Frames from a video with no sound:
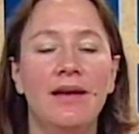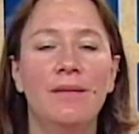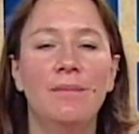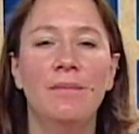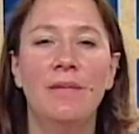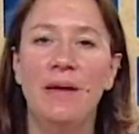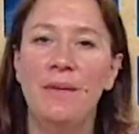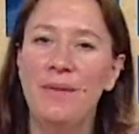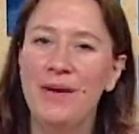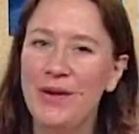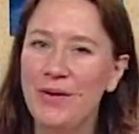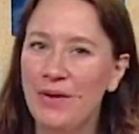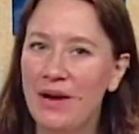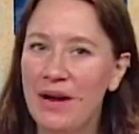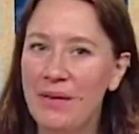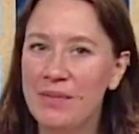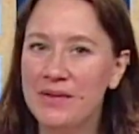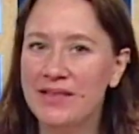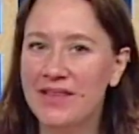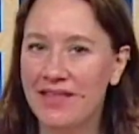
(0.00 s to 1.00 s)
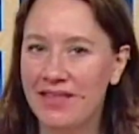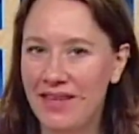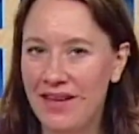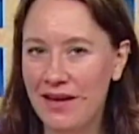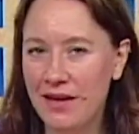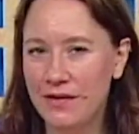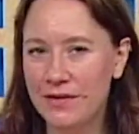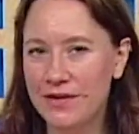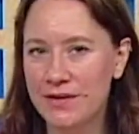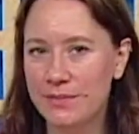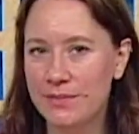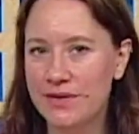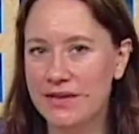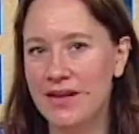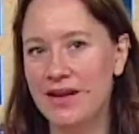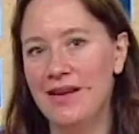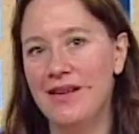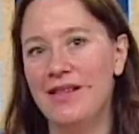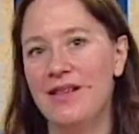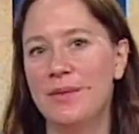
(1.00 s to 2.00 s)
Maybe you were able to think of some
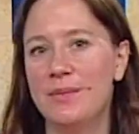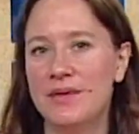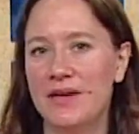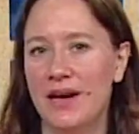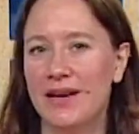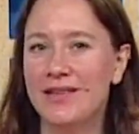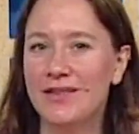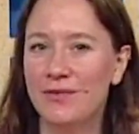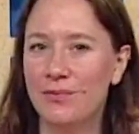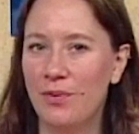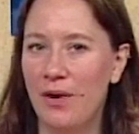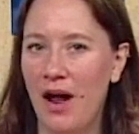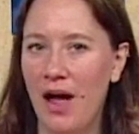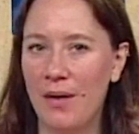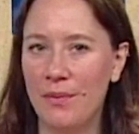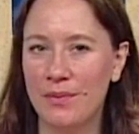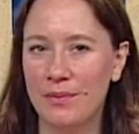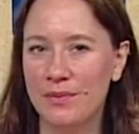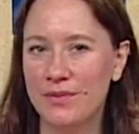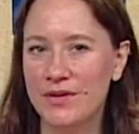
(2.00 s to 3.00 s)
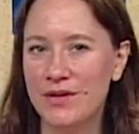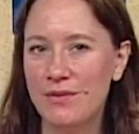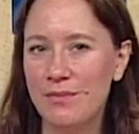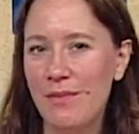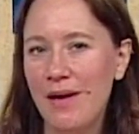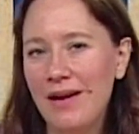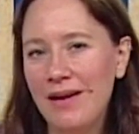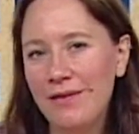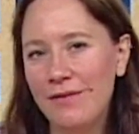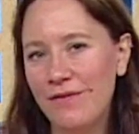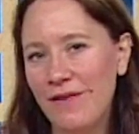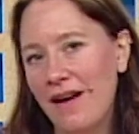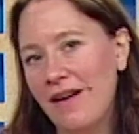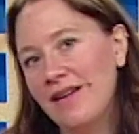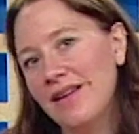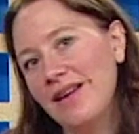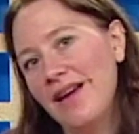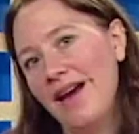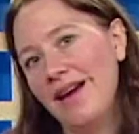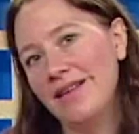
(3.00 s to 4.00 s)
single objective problems. You might have found
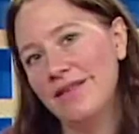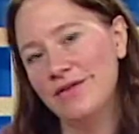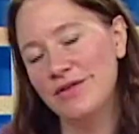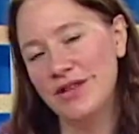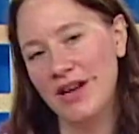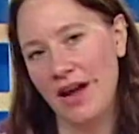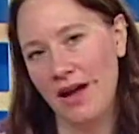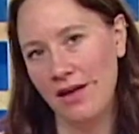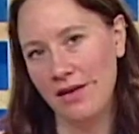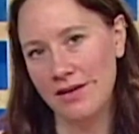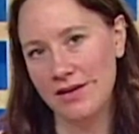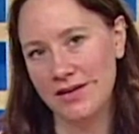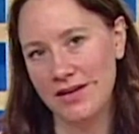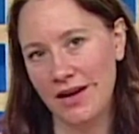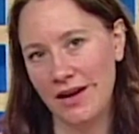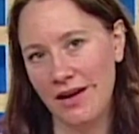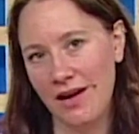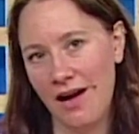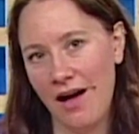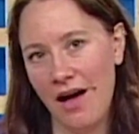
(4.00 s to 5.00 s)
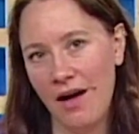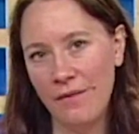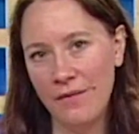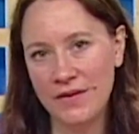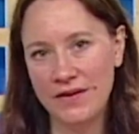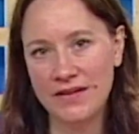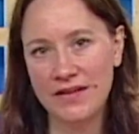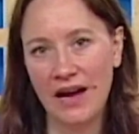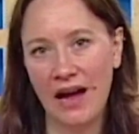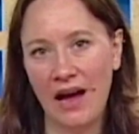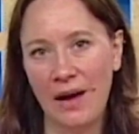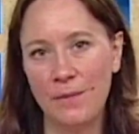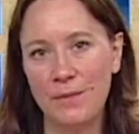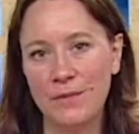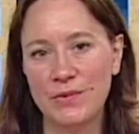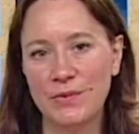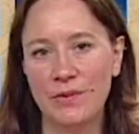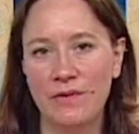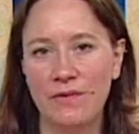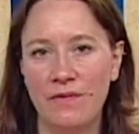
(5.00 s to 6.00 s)
it kind of challenging.
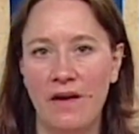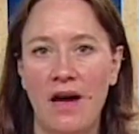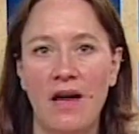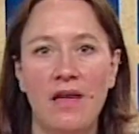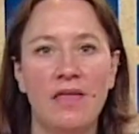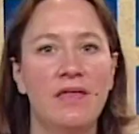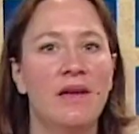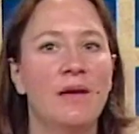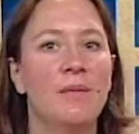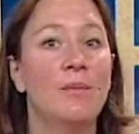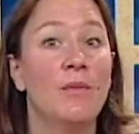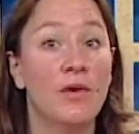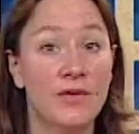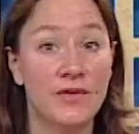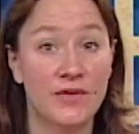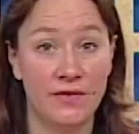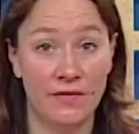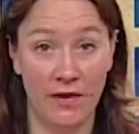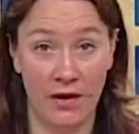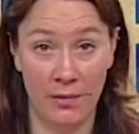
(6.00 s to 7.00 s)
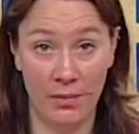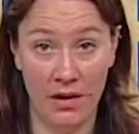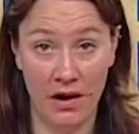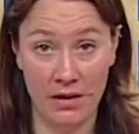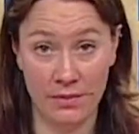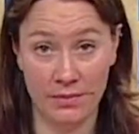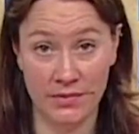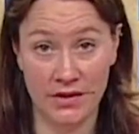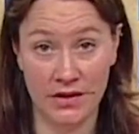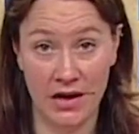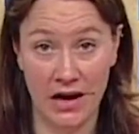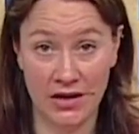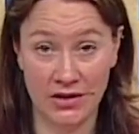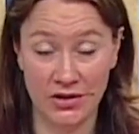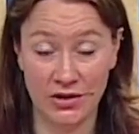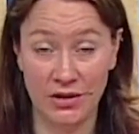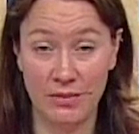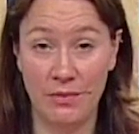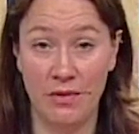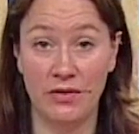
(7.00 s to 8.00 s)
Oftentimes we find that most of our problems are
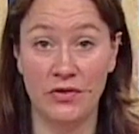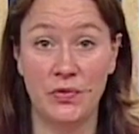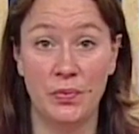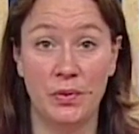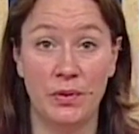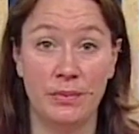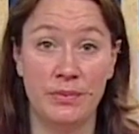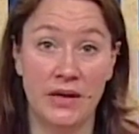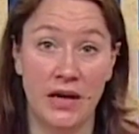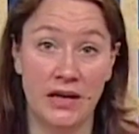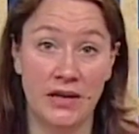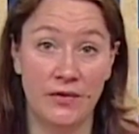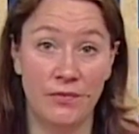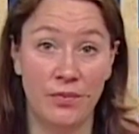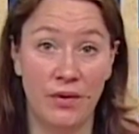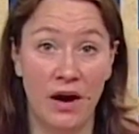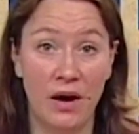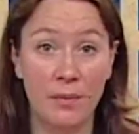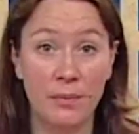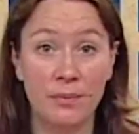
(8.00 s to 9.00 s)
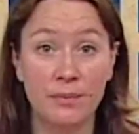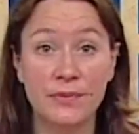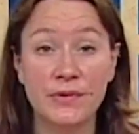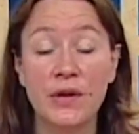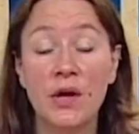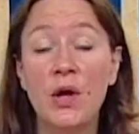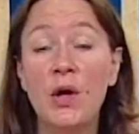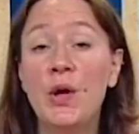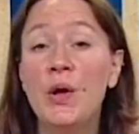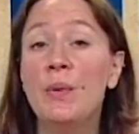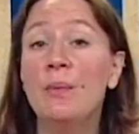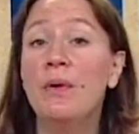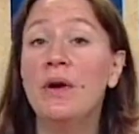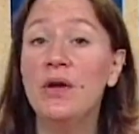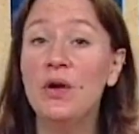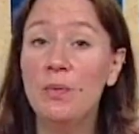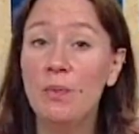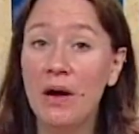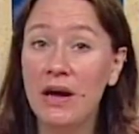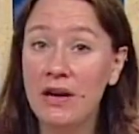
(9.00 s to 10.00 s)
actually multiple objective problems, but
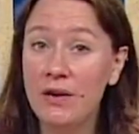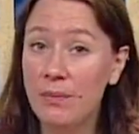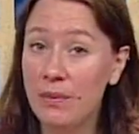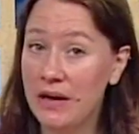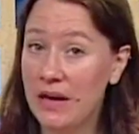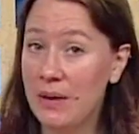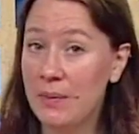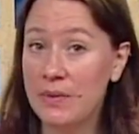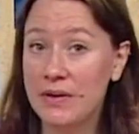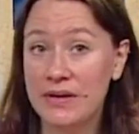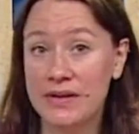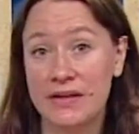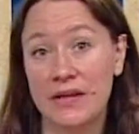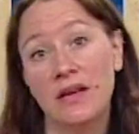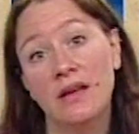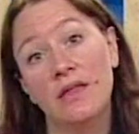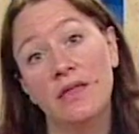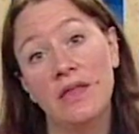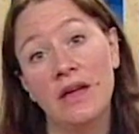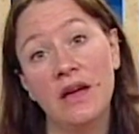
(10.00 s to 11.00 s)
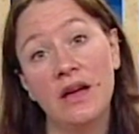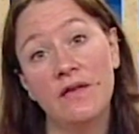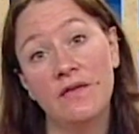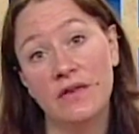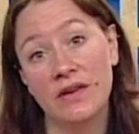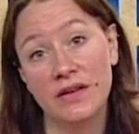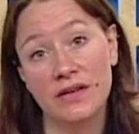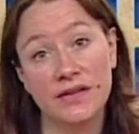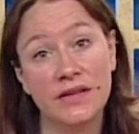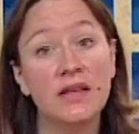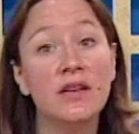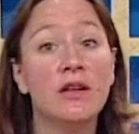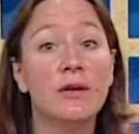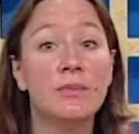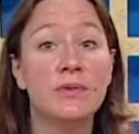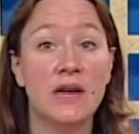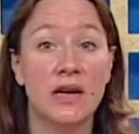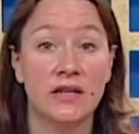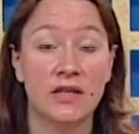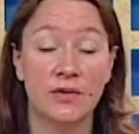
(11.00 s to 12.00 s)
you might have been able to think of a single
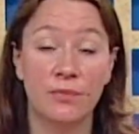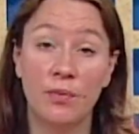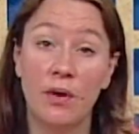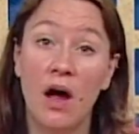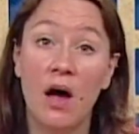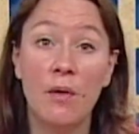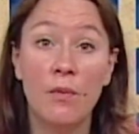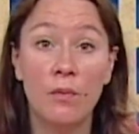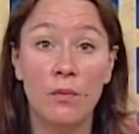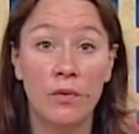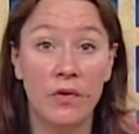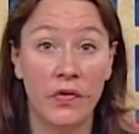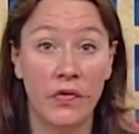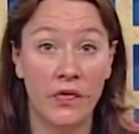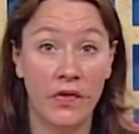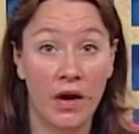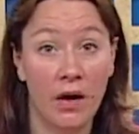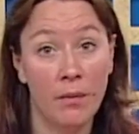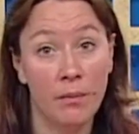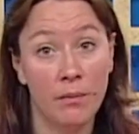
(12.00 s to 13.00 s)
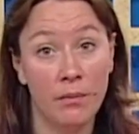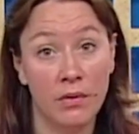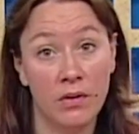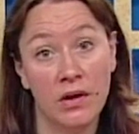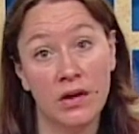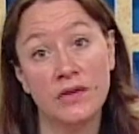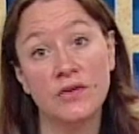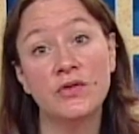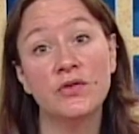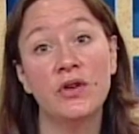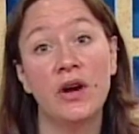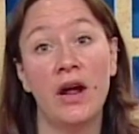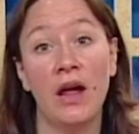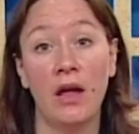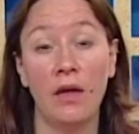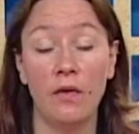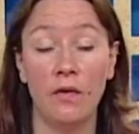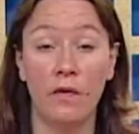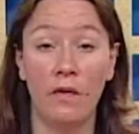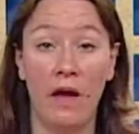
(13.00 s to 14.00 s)
objective problem with some
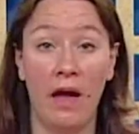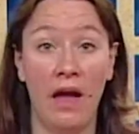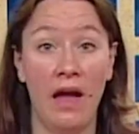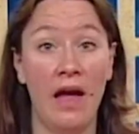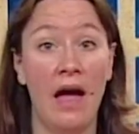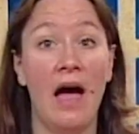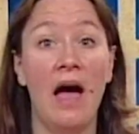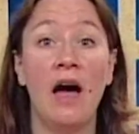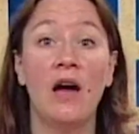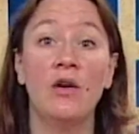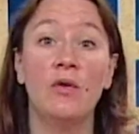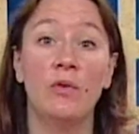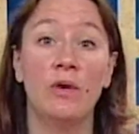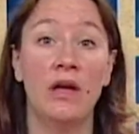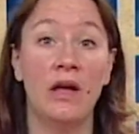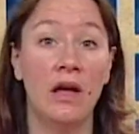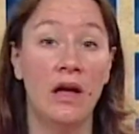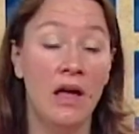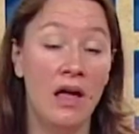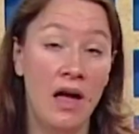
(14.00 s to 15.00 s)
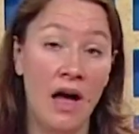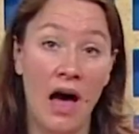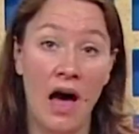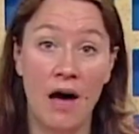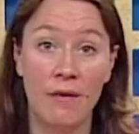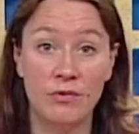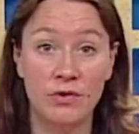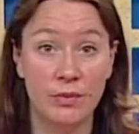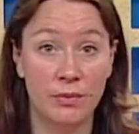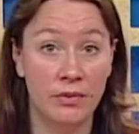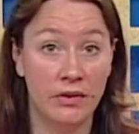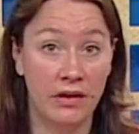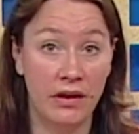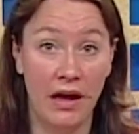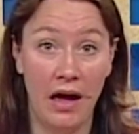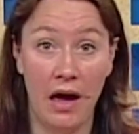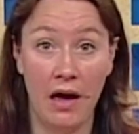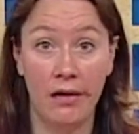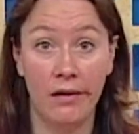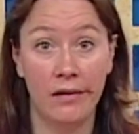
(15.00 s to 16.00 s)
constraint. Say, how do we optimally
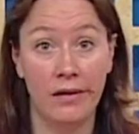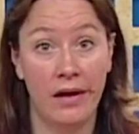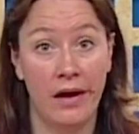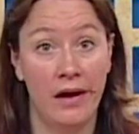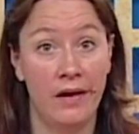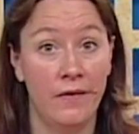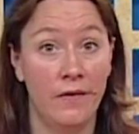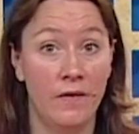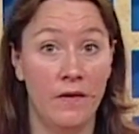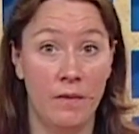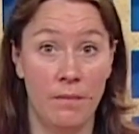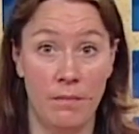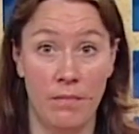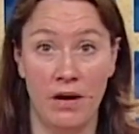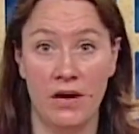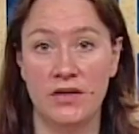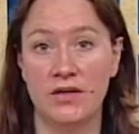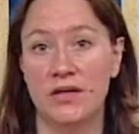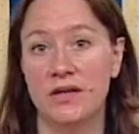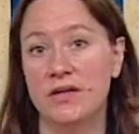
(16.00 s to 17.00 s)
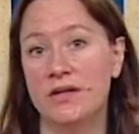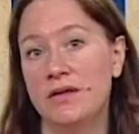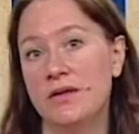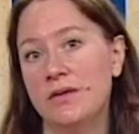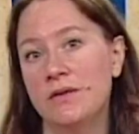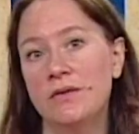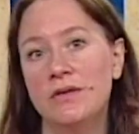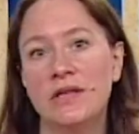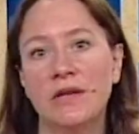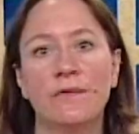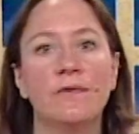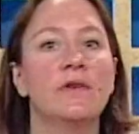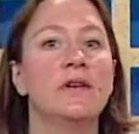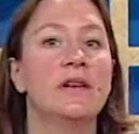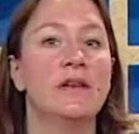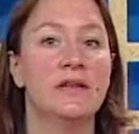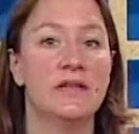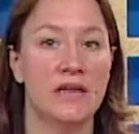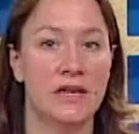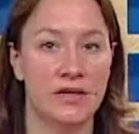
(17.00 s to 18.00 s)
allocate some budget to different
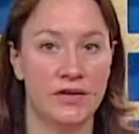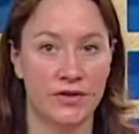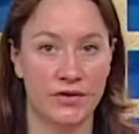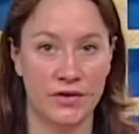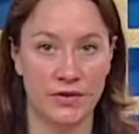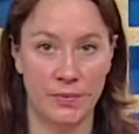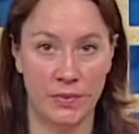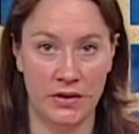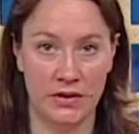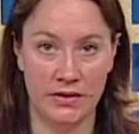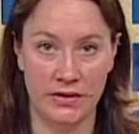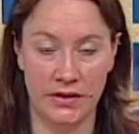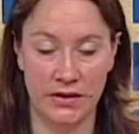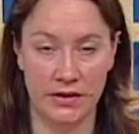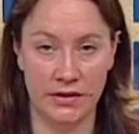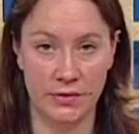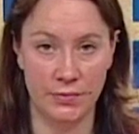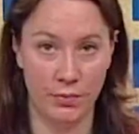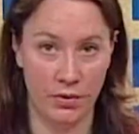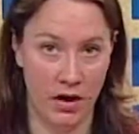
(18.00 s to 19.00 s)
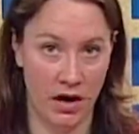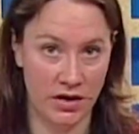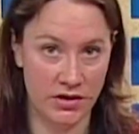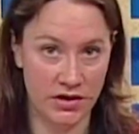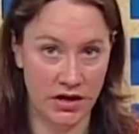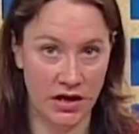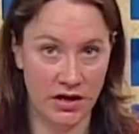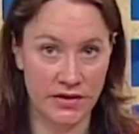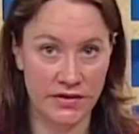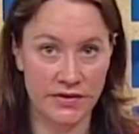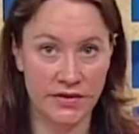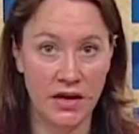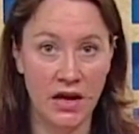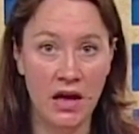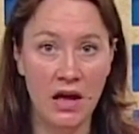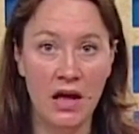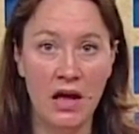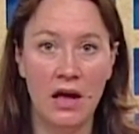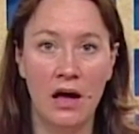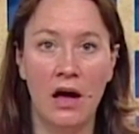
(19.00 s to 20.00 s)
endangered species projects?
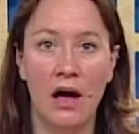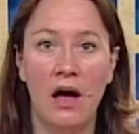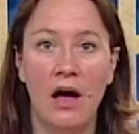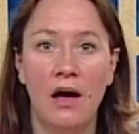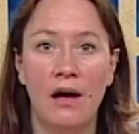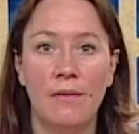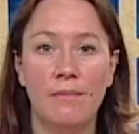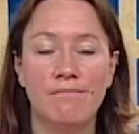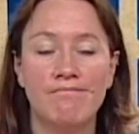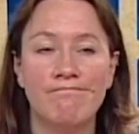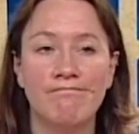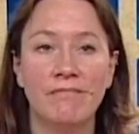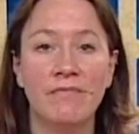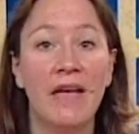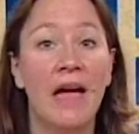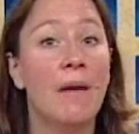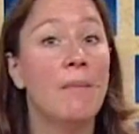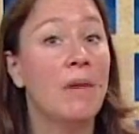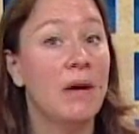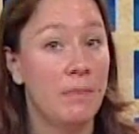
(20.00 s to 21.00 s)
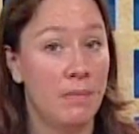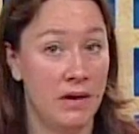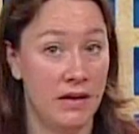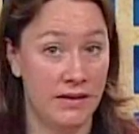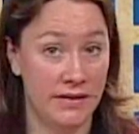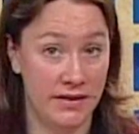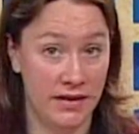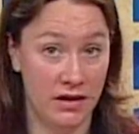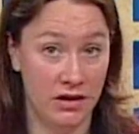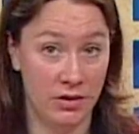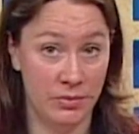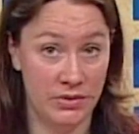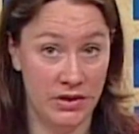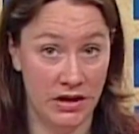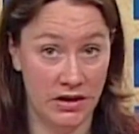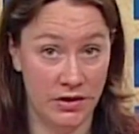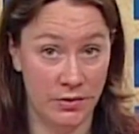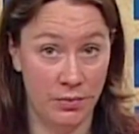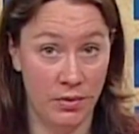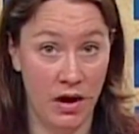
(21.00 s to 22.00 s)
That might be a single
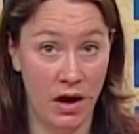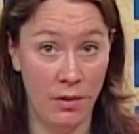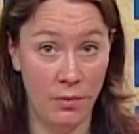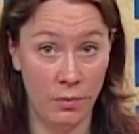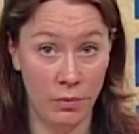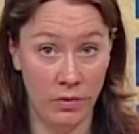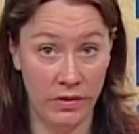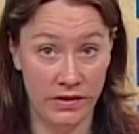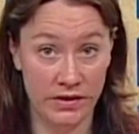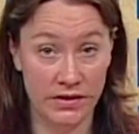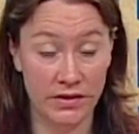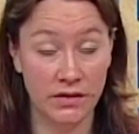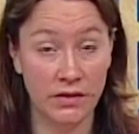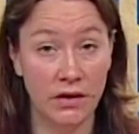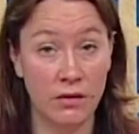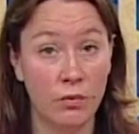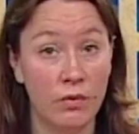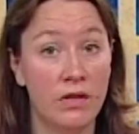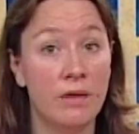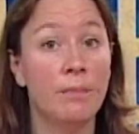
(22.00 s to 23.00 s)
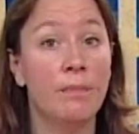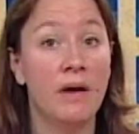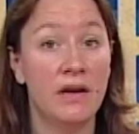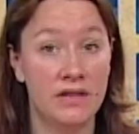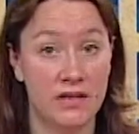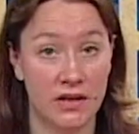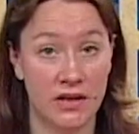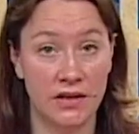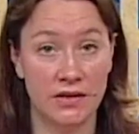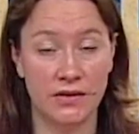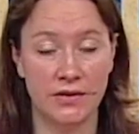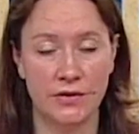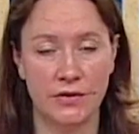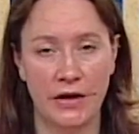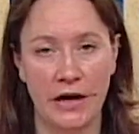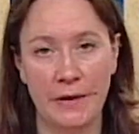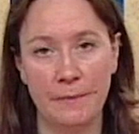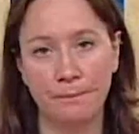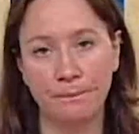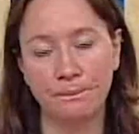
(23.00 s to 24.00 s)
objective problem with a budget
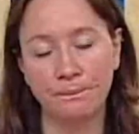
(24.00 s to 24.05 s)
constraint.